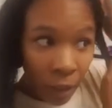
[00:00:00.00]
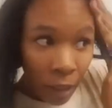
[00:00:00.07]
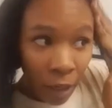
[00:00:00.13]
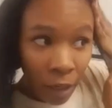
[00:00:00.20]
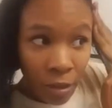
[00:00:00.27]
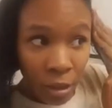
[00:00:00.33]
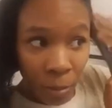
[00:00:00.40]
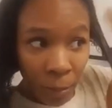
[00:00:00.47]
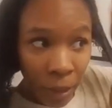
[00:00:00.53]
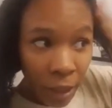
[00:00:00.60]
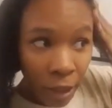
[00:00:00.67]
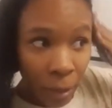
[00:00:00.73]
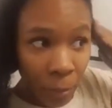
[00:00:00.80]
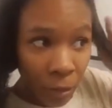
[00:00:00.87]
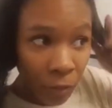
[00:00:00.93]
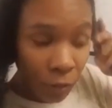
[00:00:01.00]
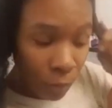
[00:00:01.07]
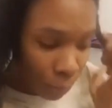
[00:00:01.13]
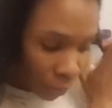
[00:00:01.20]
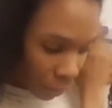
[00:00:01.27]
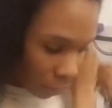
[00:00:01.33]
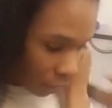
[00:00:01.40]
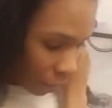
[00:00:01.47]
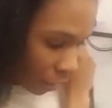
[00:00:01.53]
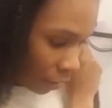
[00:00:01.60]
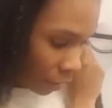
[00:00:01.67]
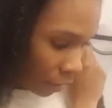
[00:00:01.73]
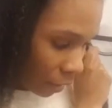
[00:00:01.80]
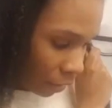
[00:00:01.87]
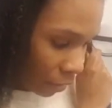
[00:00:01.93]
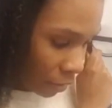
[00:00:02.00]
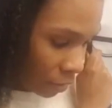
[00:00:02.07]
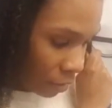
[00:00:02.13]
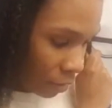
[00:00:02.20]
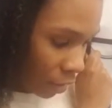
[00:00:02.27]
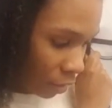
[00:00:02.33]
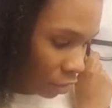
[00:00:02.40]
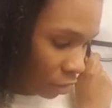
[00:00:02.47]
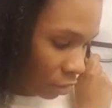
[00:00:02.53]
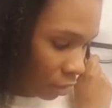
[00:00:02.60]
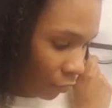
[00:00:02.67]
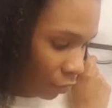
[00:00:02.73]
It also may help if you break your hair down in sections,